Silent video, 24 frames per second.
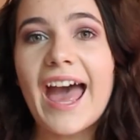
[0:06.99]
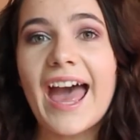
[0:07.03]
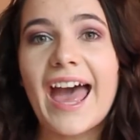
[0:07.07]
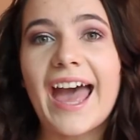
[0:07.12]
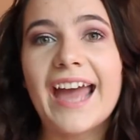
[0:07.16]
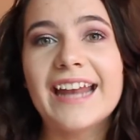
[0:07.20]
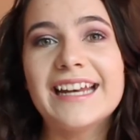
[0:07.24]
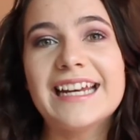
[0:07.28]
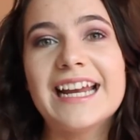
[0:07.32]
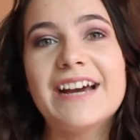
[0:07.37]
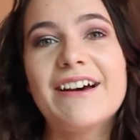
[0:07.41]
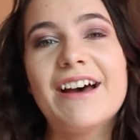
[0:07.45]

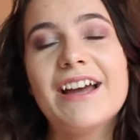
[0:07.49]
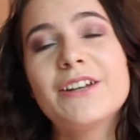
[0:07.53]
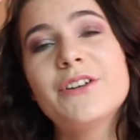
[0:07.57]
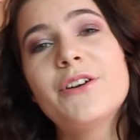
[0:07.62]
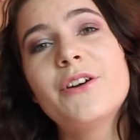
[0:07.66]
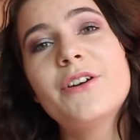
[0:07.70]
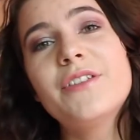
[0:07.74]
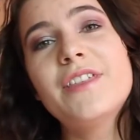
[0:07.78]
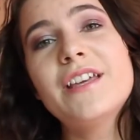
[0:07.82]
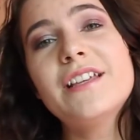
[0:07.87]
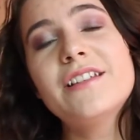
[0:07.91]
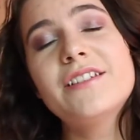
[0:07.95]
And now I
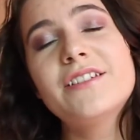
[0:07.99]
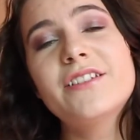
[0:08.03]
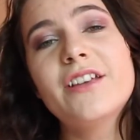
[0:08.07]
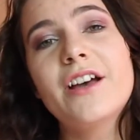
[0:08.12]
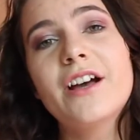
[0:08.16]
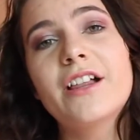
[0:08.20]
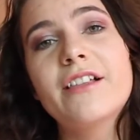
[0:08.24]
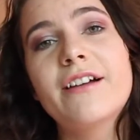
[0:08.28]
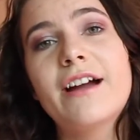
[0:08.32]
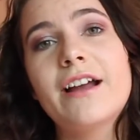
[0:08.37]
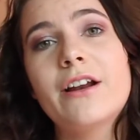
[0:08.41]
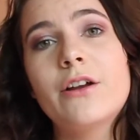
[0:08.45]
know these
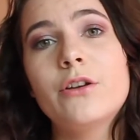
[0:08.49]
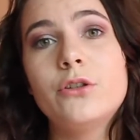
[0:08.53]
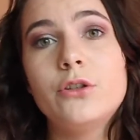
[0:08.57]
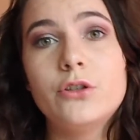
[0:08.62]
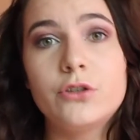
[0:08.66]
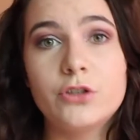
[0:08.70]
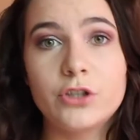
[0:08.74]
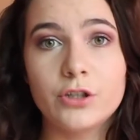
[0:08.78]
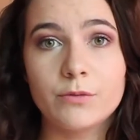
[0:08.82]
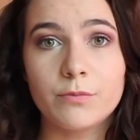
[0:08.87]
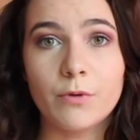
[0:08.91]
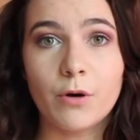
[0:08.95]
circle around on
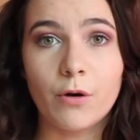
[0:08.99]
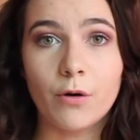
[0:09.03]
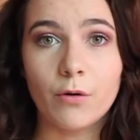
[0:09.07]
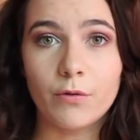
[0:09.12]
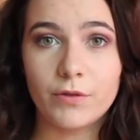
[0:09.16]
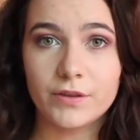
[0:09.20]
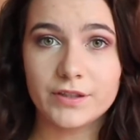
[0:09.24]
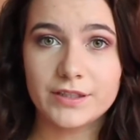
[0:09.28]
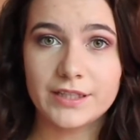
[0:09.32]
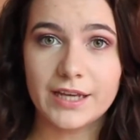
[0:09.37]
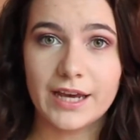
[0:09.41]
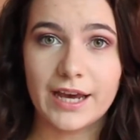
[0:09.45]
YouTube all
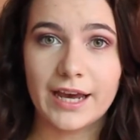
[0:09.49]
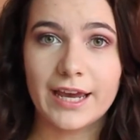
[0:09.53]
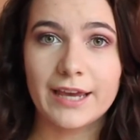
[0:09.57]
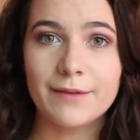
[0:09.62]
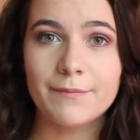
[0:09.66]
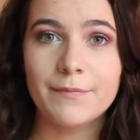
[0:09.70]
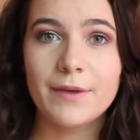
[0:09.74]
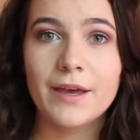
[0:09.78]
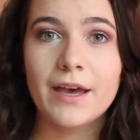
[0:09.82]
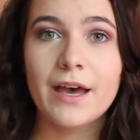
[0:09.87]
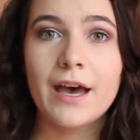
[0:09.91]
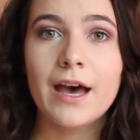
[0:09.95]
the
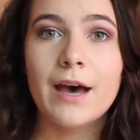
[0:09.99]
time,